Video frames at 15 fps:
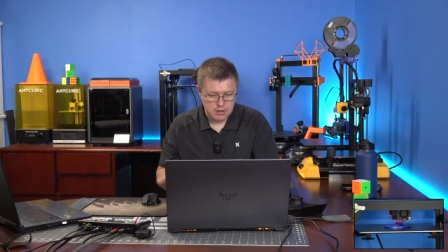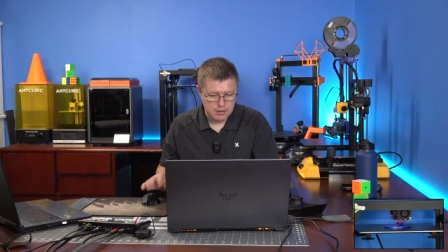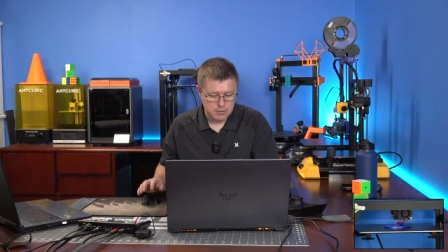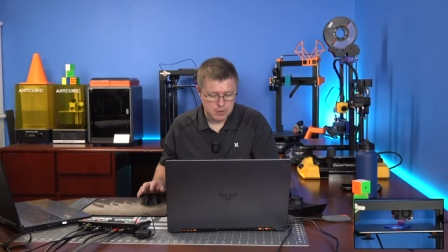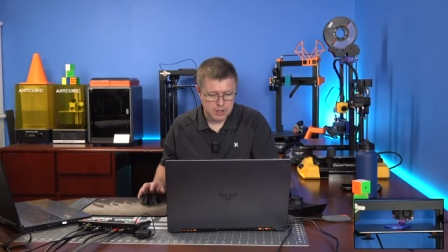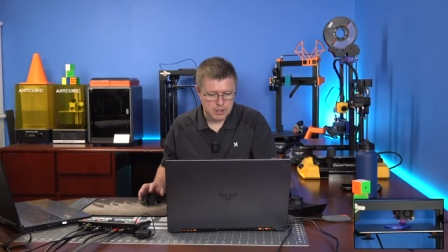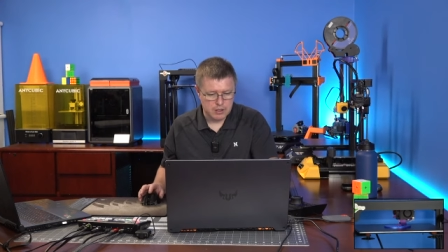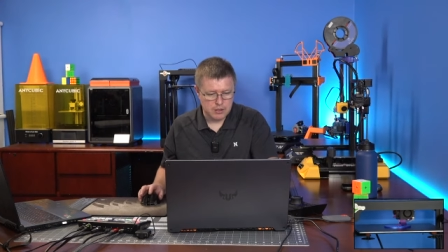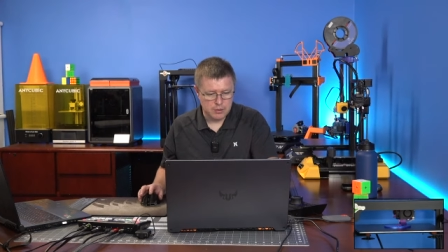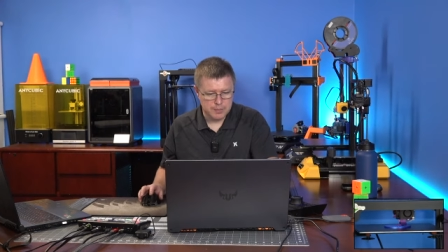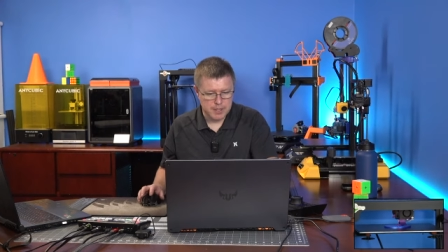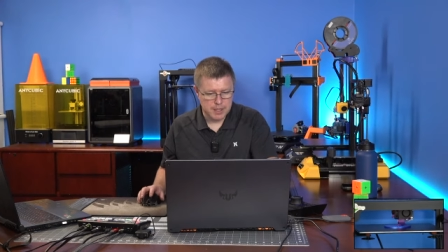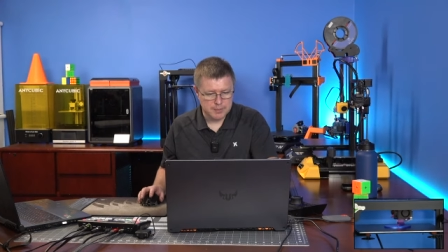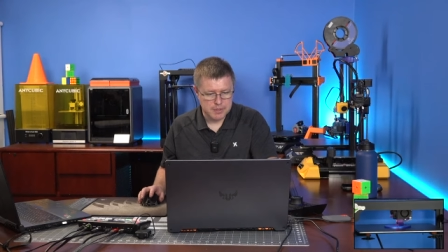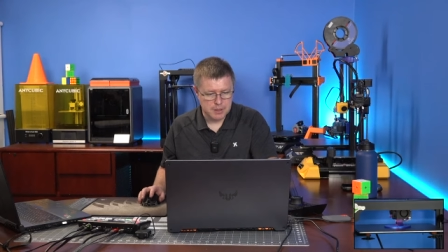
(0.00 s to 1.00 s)
We're going to
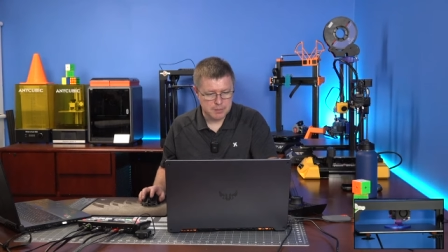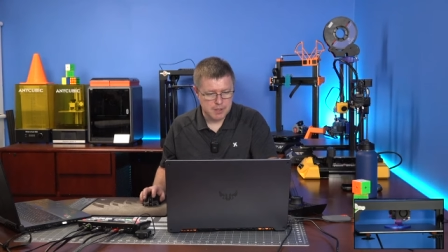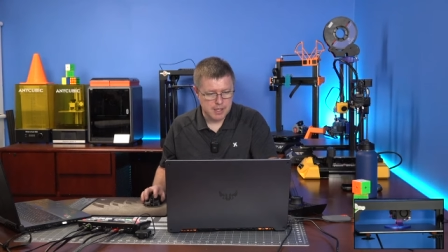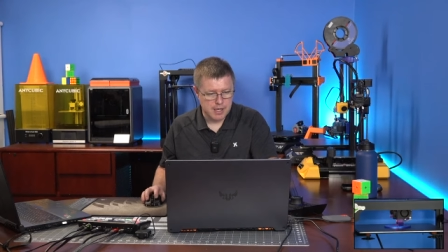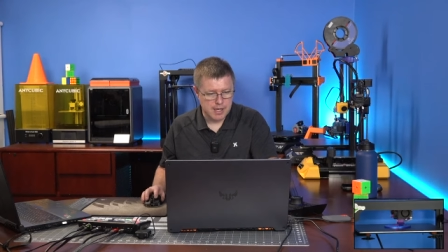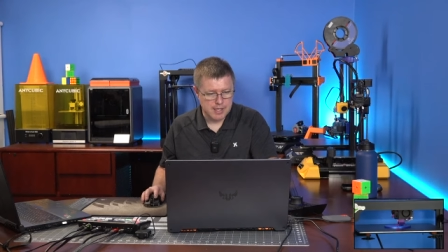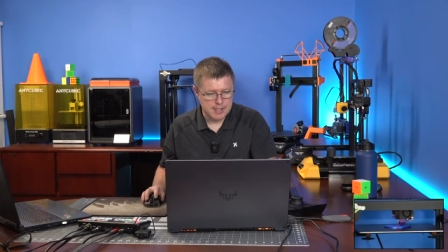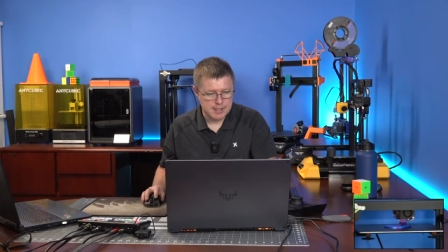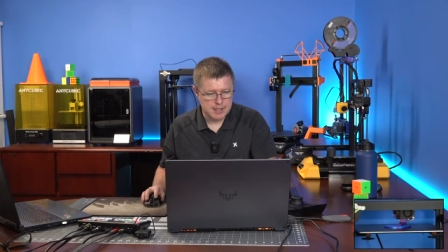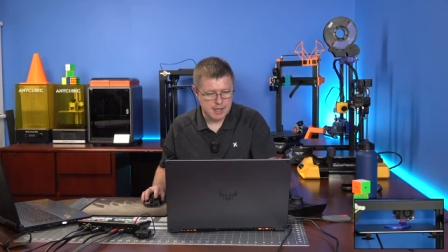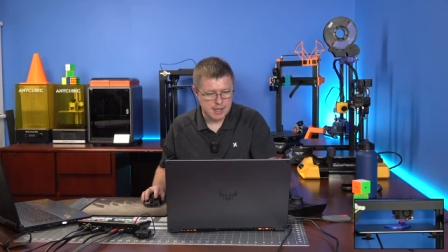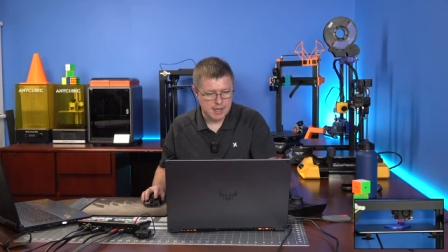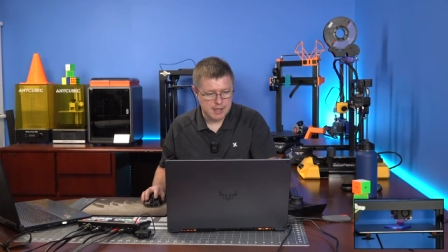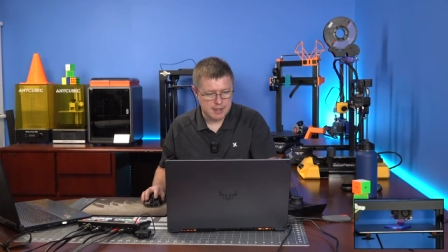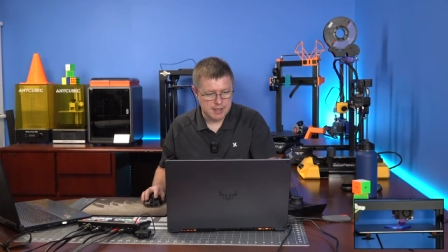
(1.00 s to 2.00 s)
open up something that I
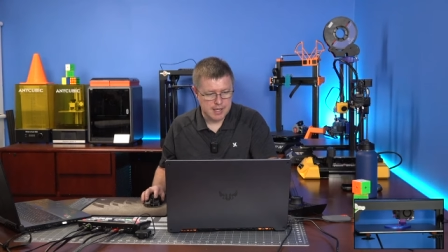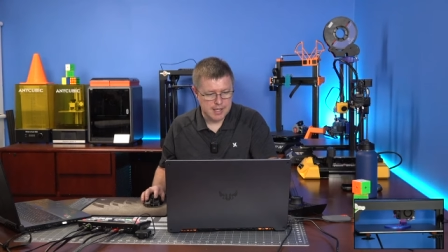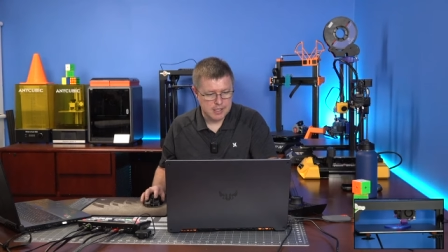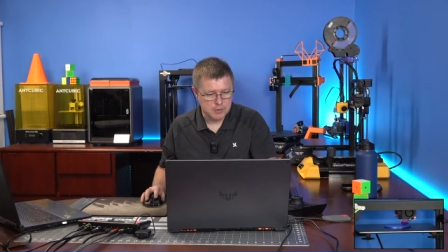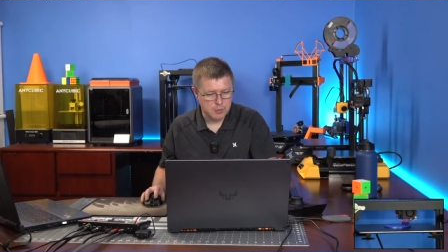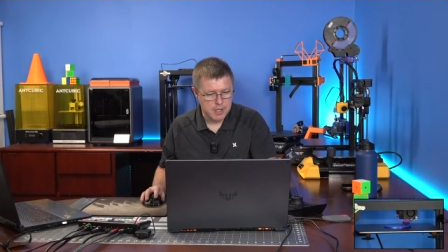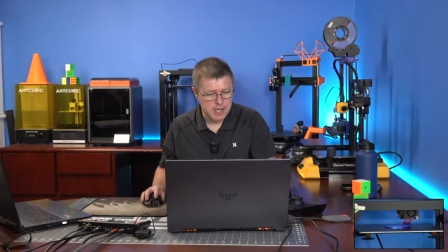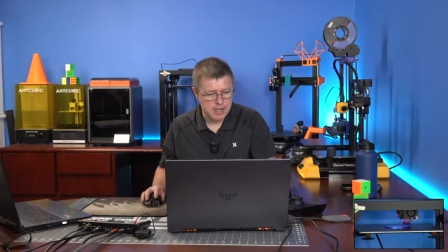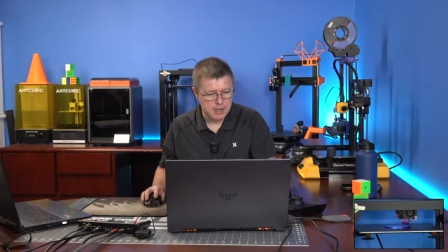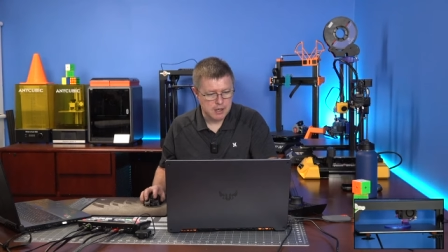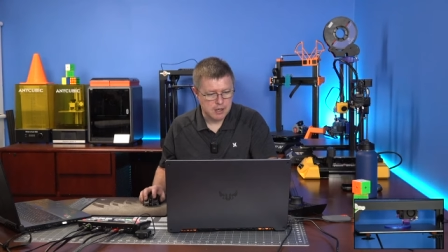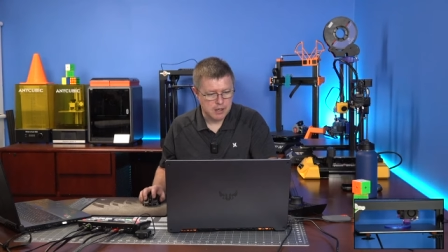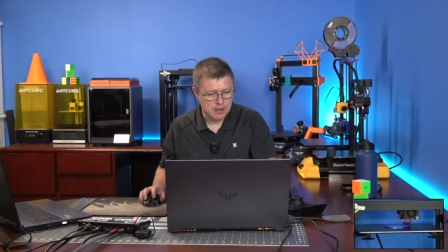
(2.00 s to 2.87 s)
designed last week.